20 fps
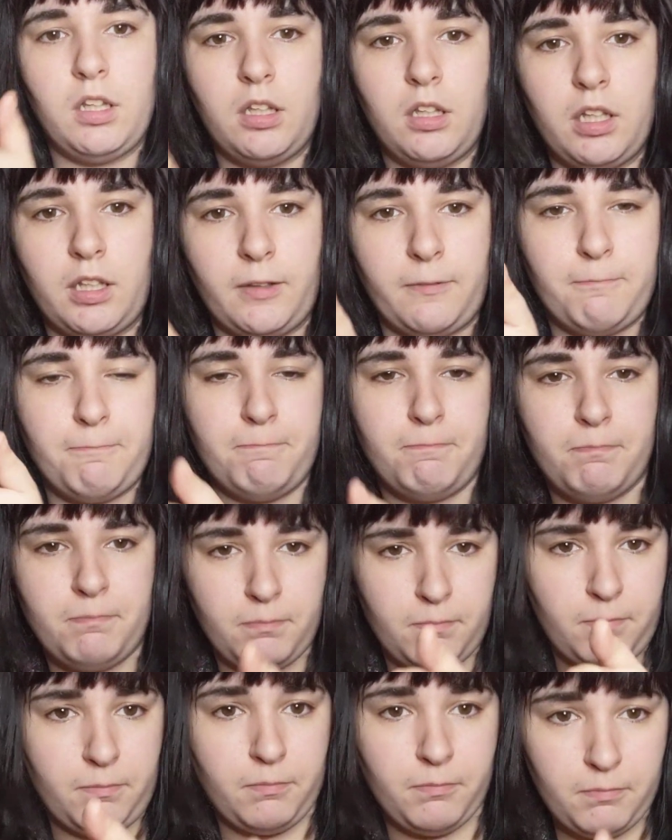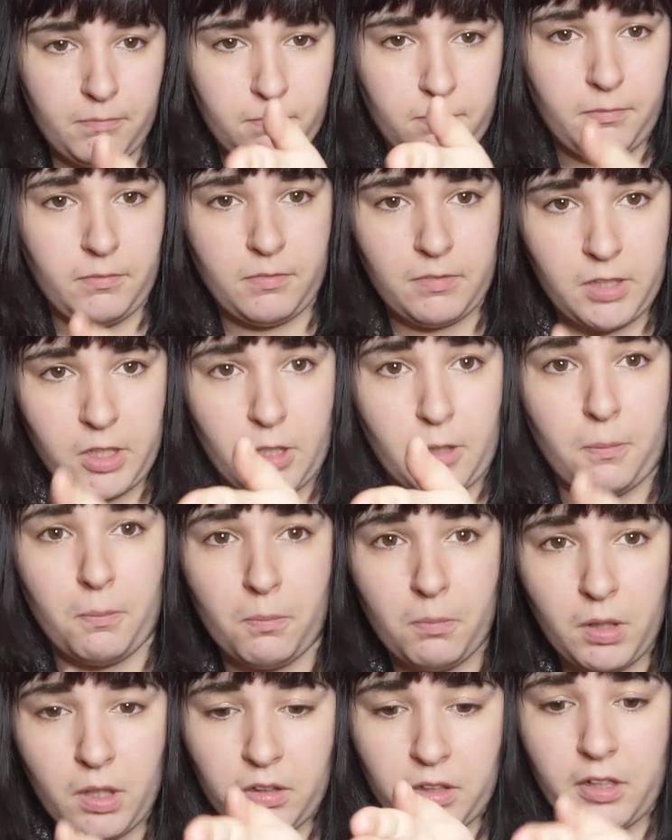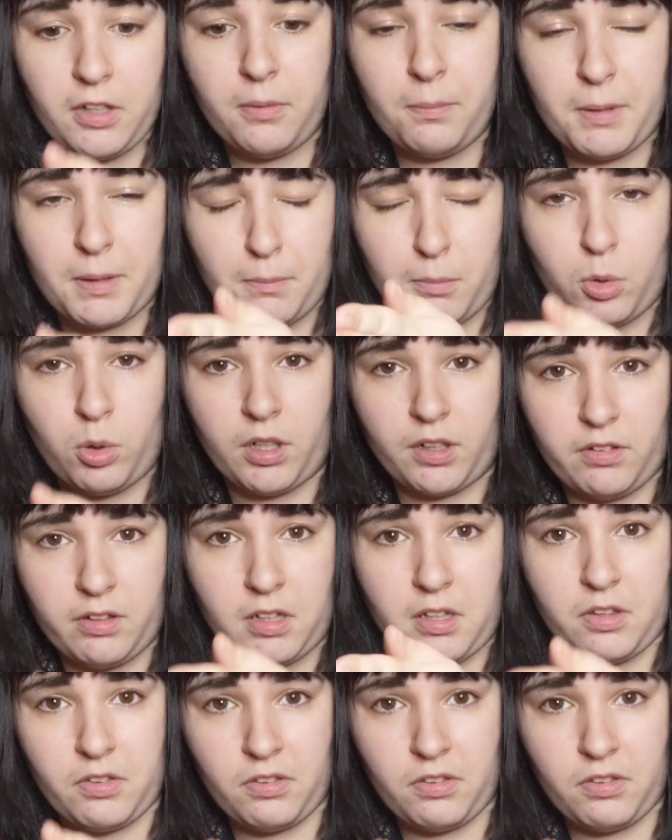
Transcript: like, you know, a little bit more to the